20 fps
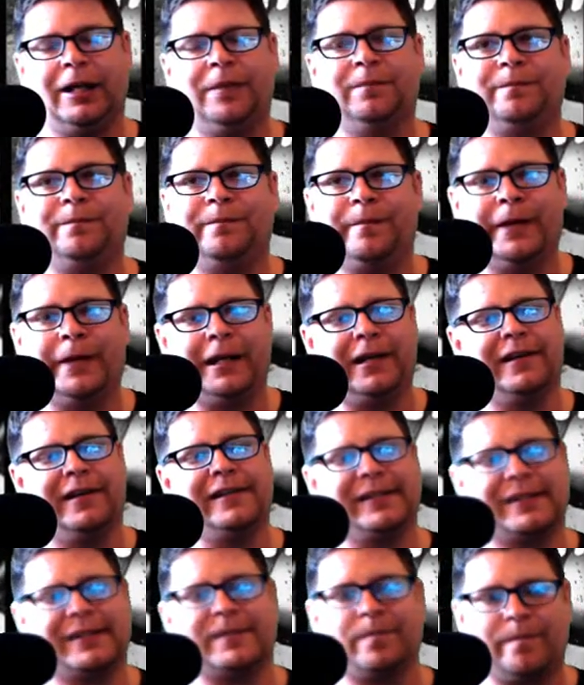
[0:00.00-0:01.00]

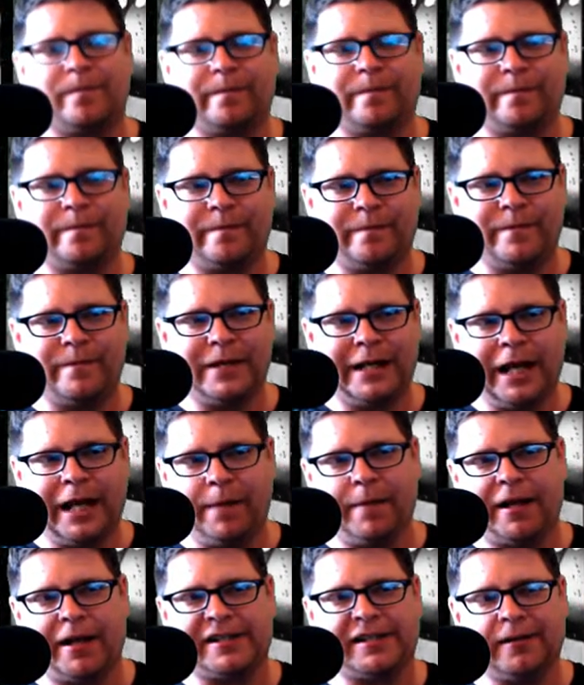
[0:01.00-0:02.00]
because it came
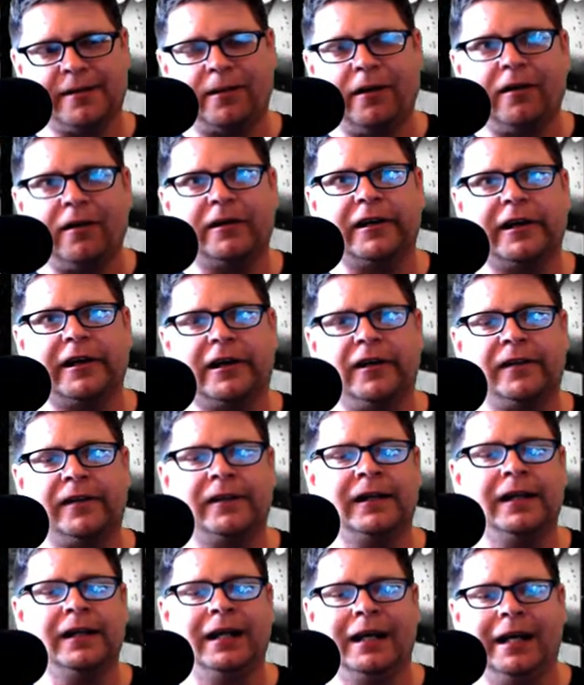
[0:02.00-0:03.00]
out so long ago,
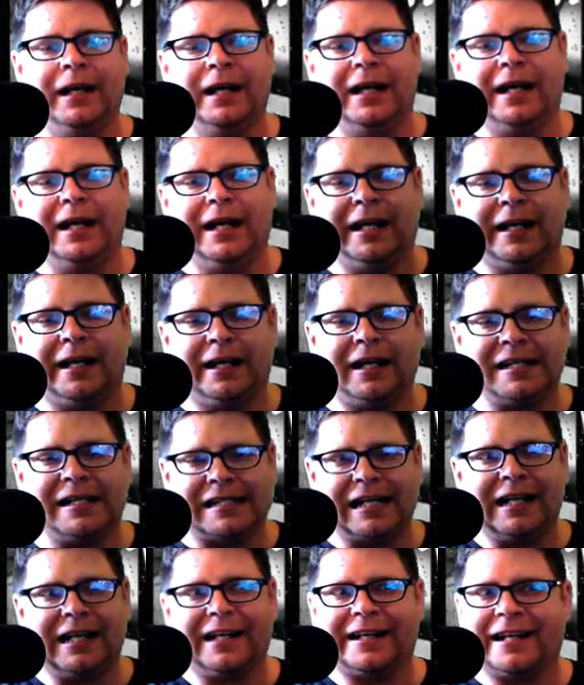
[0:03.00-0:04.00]
and it's
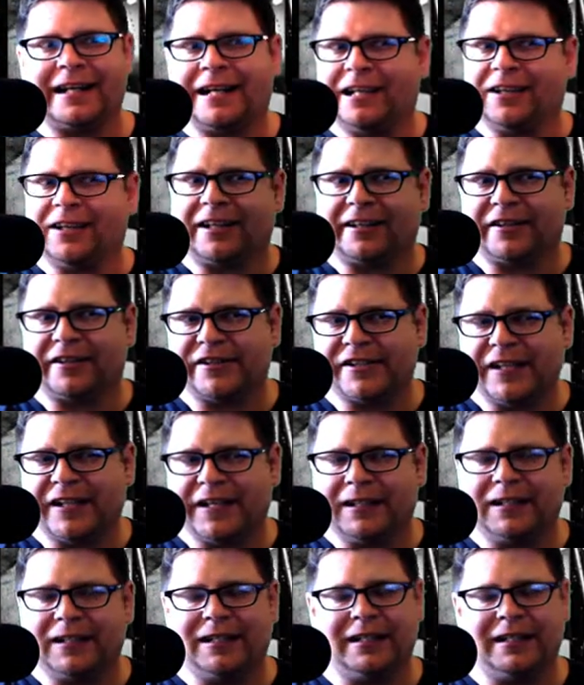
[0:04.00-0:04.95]
kind of like a collector's thing.